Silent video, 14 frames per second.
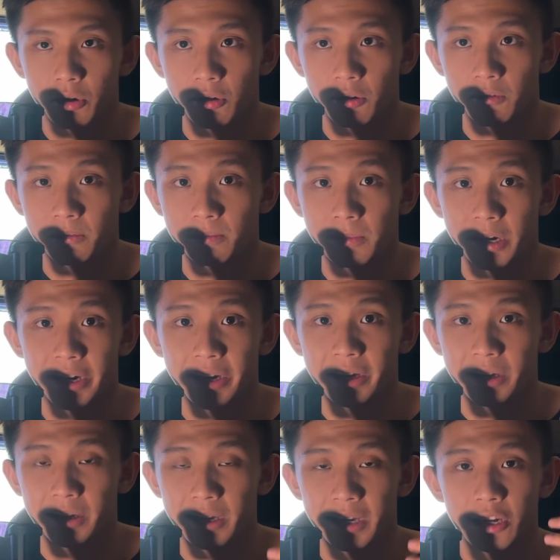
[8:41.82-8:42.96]
of my
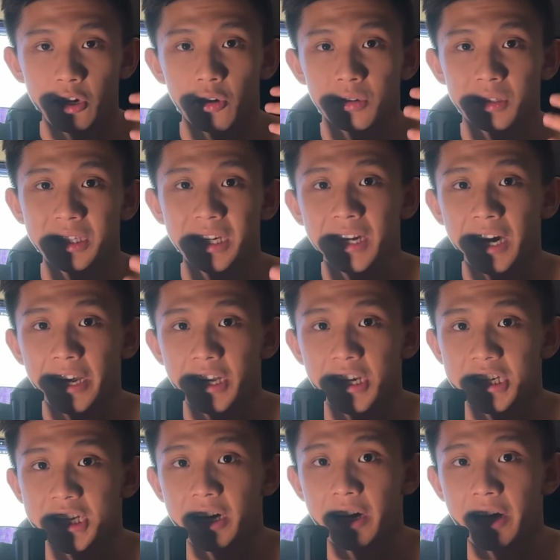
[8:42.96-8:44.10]
content ideas that I